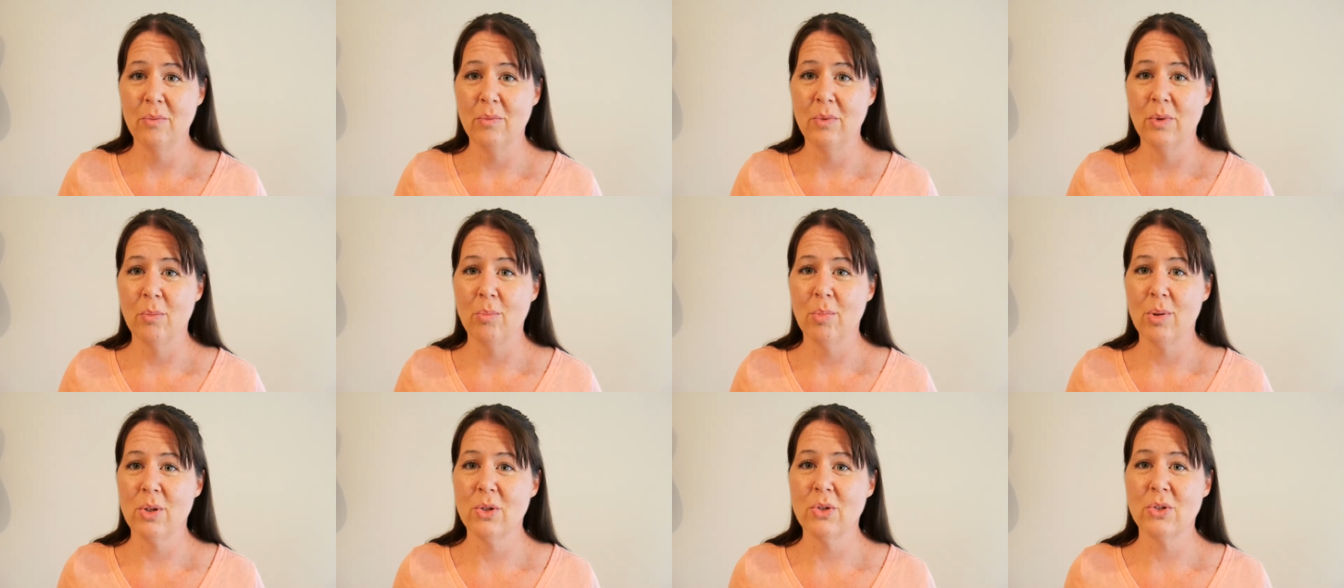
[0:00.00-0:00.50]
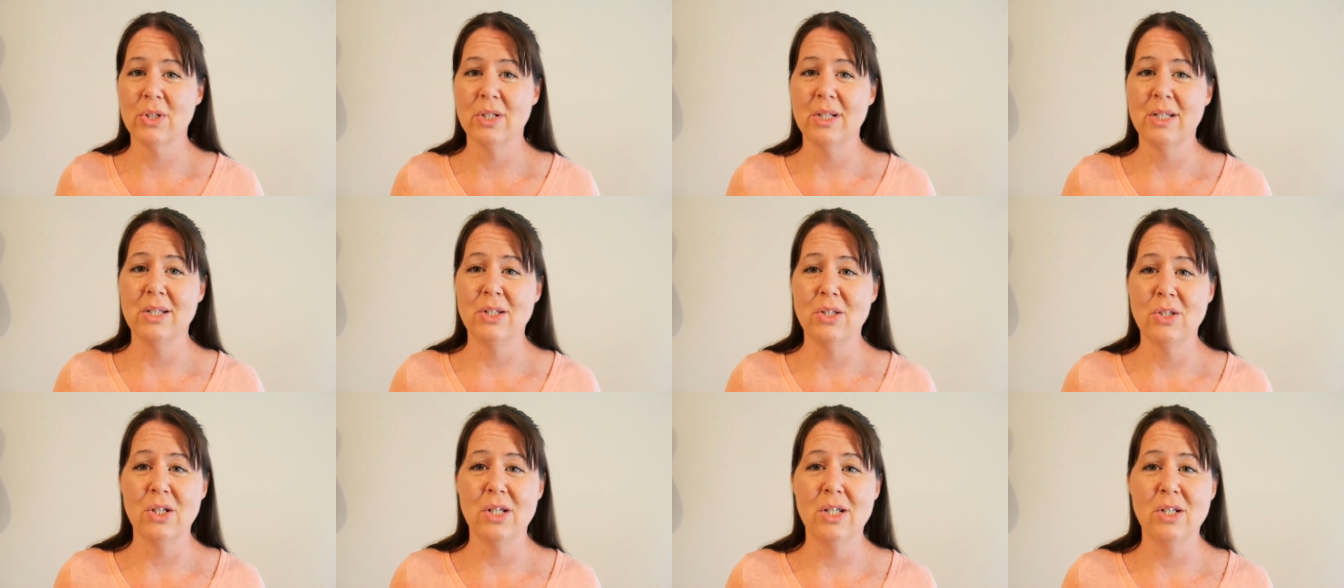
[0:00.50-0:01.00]
the person
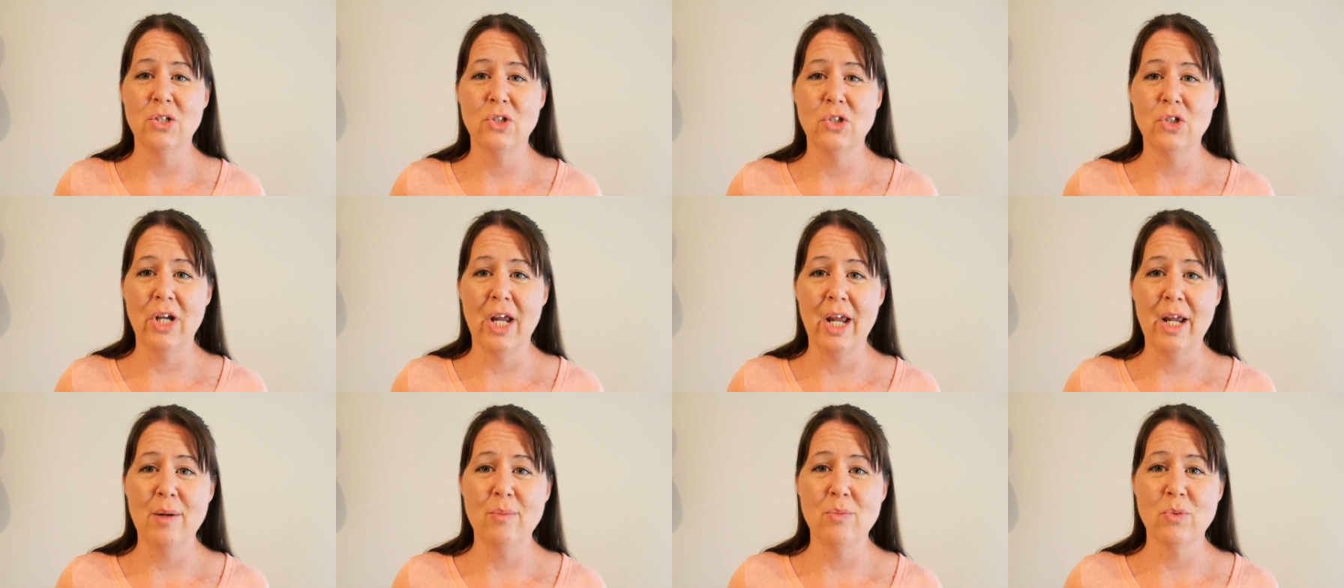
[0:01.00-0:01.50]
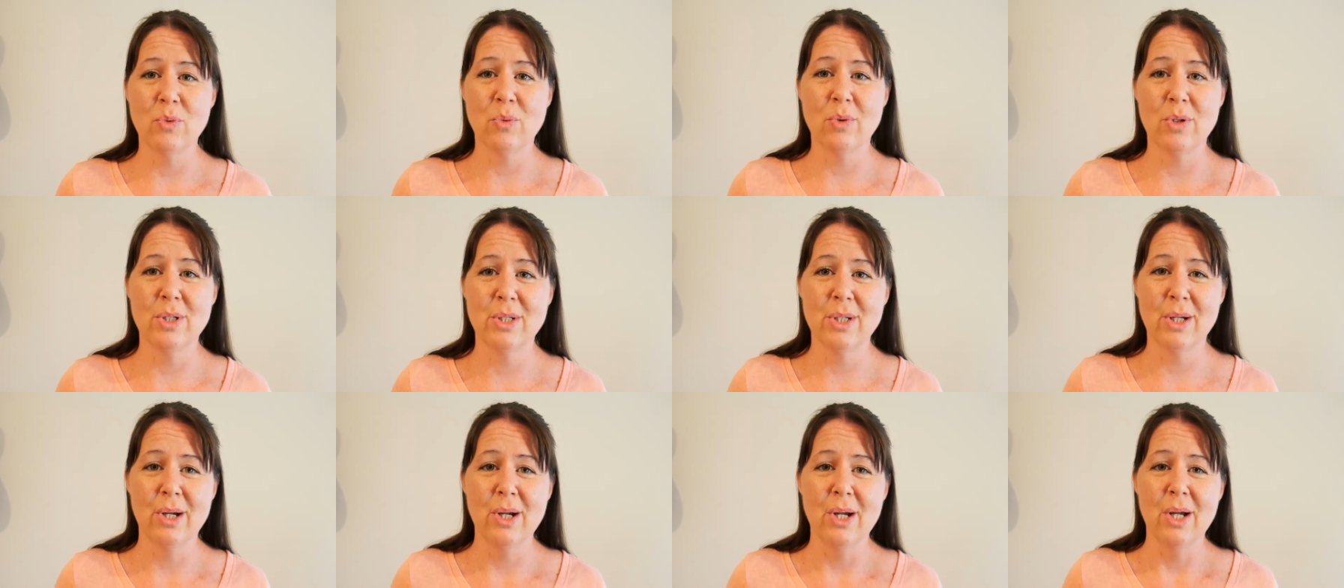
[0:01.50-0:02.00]
in, in James, where